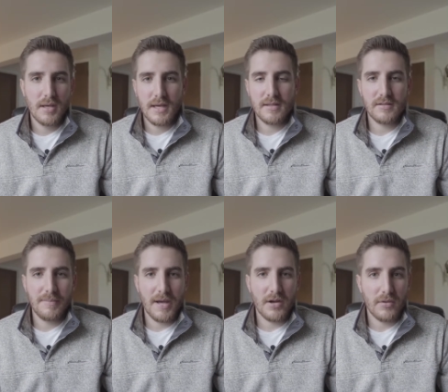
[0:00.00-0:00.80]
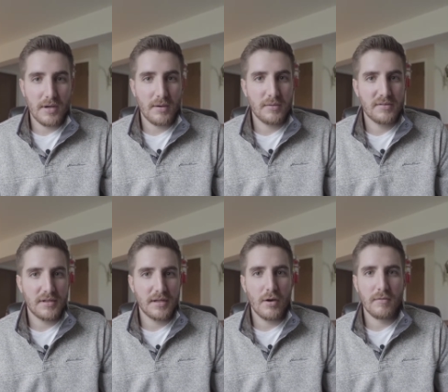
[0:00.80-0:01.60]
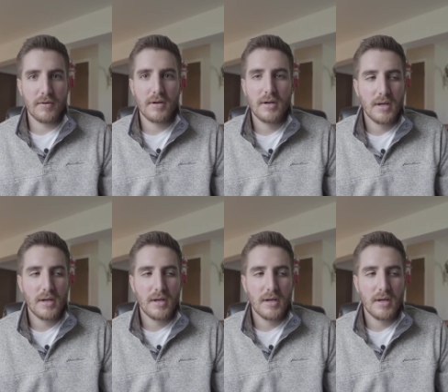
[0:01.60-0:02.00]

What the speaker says: in this meadow that I was sitting over.